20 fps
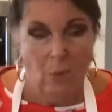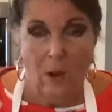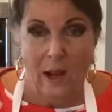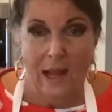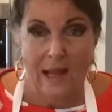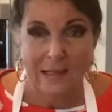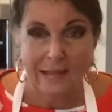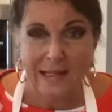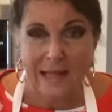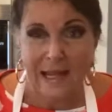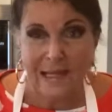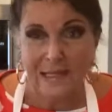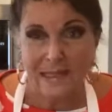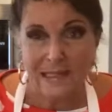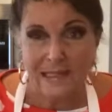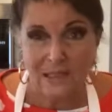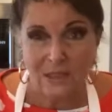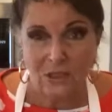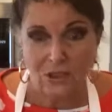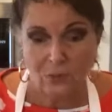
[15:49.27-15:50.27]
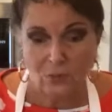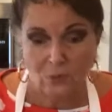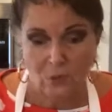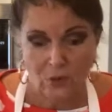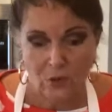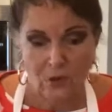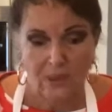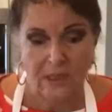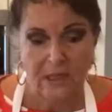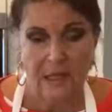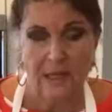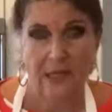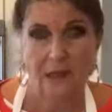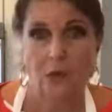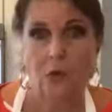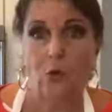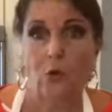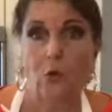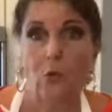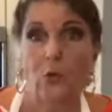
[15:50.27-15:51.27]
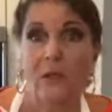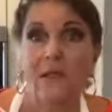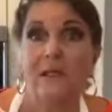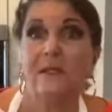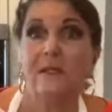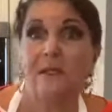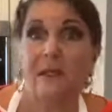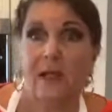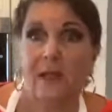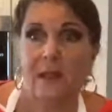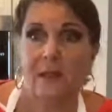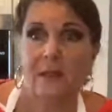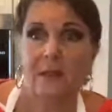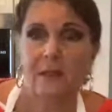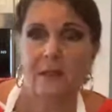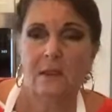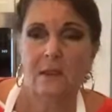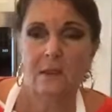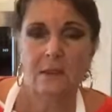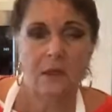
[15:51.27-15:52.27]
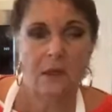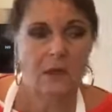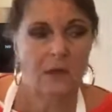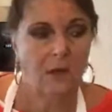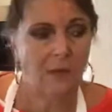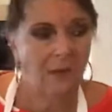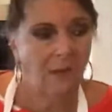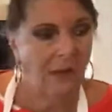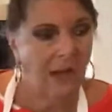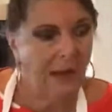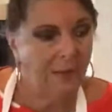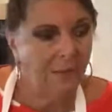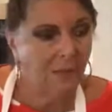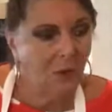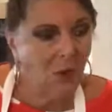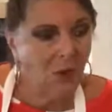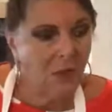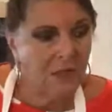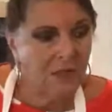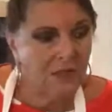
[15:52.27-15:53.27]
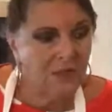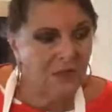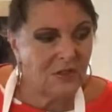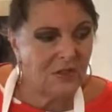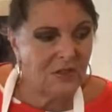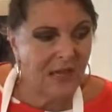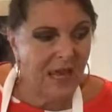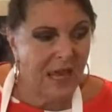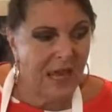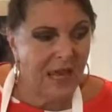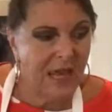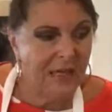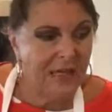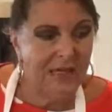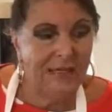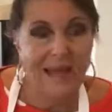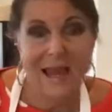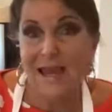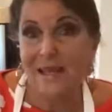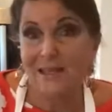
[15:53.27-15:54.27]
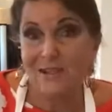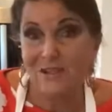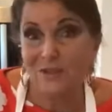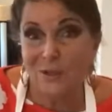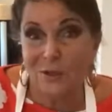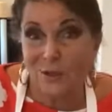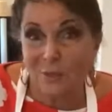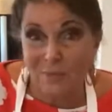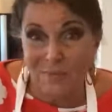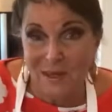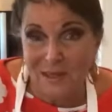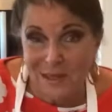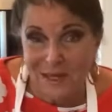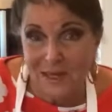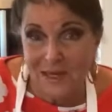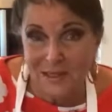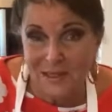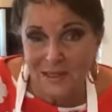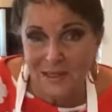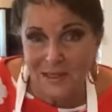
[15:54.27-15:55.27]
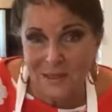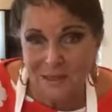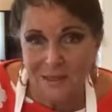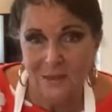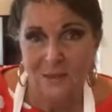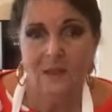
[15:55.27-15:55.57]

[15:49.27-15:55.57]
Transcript: While that is working, you're whisking. So I'm going to say less than a minute.